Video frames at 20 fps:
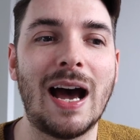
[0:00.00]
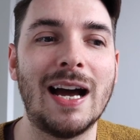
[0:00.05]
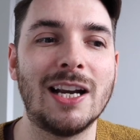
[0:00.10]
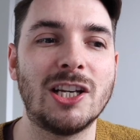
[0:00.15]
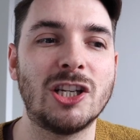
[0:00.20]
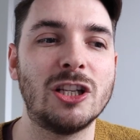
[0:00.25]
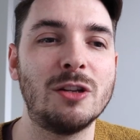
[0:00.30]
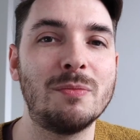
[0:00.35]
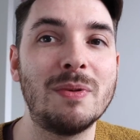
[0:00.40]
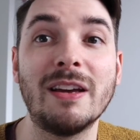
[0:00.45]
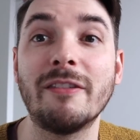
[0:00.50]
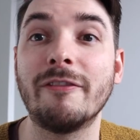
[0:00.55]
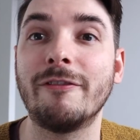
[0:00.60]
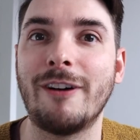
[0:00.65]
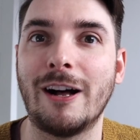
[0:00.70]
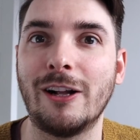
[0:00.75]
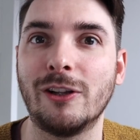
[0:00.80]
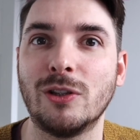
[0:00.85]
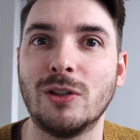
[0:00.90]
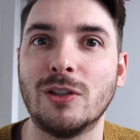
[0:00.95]
actually be of
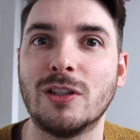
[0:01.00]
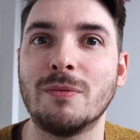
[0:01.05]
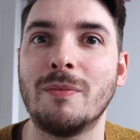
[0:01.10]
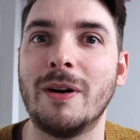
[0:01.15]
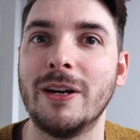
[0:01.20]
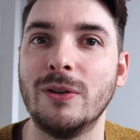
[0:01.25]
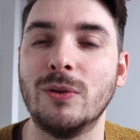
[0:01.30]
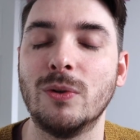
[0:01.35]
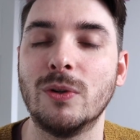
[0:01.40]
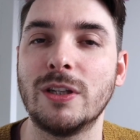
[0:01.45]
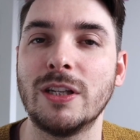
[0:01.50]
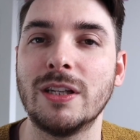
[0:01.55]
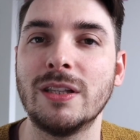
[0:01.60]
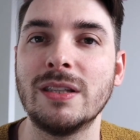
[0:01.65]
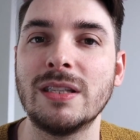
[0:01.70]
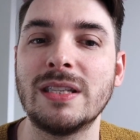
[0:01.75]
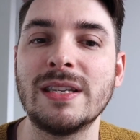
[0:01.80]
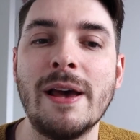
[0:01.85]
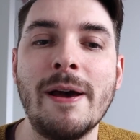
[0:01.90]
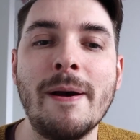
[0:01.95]
value to my
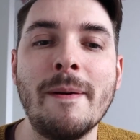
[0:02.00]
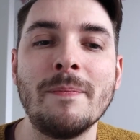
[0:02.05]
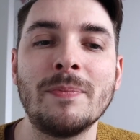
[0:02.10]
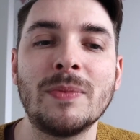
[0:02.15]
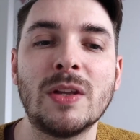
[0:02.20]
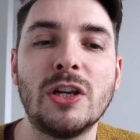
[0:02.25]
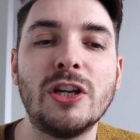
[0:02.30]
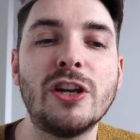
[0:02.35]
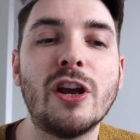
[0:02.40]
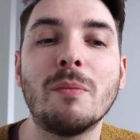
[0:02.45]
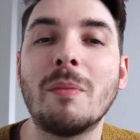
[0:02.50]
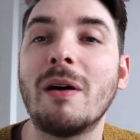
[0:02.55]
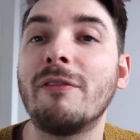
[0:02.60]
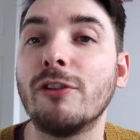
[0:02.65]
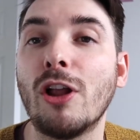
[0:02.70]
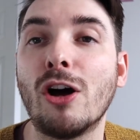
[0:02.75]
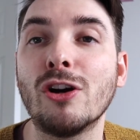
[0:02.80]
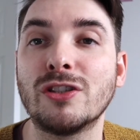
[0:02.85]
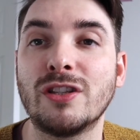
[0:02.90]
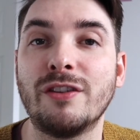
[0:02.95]
audience. You know, my
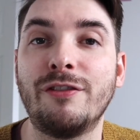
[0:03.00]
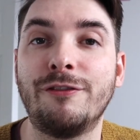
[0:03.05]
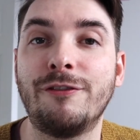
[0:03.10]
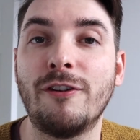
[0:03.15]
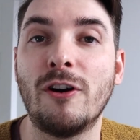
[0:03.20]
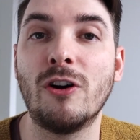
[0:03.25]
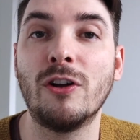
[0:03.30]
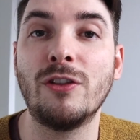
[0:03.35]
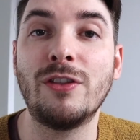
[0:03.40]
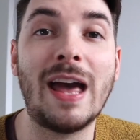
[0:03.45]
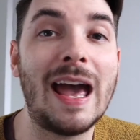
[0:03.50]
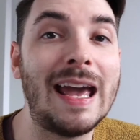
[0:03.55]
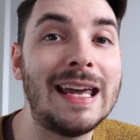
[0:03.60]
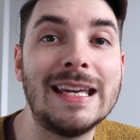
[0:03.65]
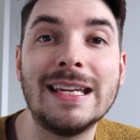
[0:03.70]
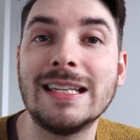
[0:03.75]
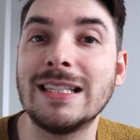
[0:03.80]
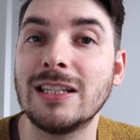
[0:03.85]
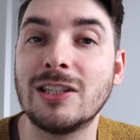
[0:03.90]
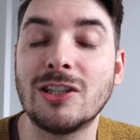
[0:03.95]
vlogs are fun, they're
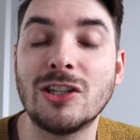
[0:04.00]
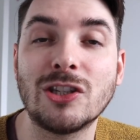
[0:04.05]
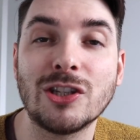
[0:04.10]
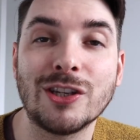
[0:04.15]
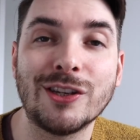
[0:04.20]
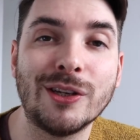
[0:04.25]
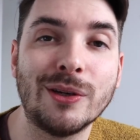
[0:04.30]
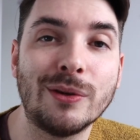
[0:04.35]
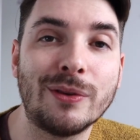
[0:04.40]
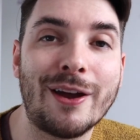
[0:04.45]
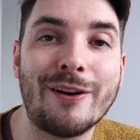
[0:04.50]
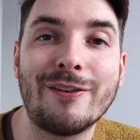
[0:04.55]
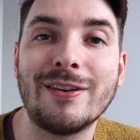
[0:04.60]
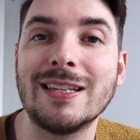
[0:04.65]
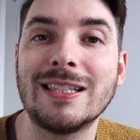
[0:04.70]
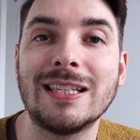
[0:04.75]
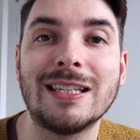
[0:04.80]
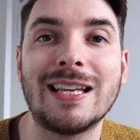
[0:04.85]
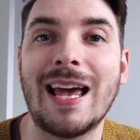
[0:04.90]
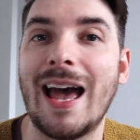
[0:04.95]
easy to do, they're
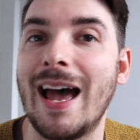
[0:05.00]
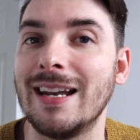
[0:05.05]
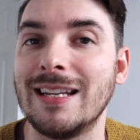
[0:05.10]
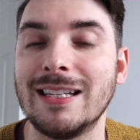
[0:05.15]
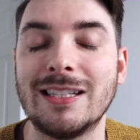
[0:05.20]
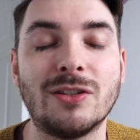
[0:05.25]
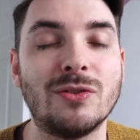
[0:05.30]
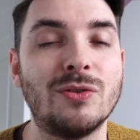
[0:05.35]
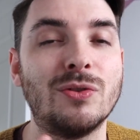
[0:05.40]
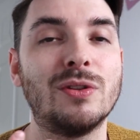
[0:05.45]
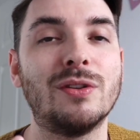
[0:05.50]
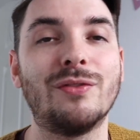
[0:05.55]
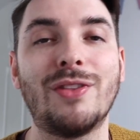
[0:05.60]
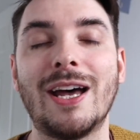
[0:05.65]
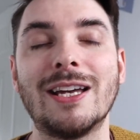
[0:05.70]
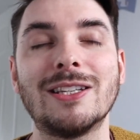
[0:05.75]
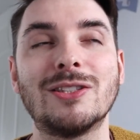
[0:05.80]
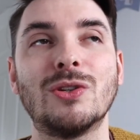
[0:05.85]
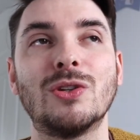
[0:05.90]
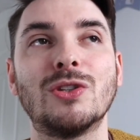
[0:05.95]
easy to edit and all of
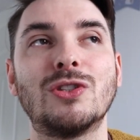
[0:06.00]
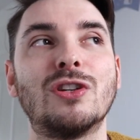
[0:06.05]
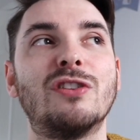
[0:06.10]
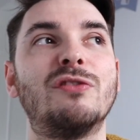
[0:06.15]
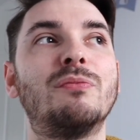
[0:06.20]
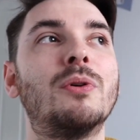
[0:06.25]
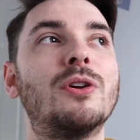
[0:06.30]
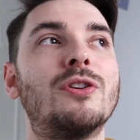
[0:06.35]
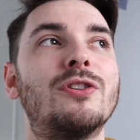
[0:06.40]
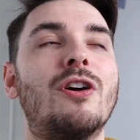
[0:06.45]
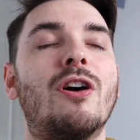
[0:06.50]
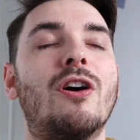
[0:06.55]
that sort of stuff, but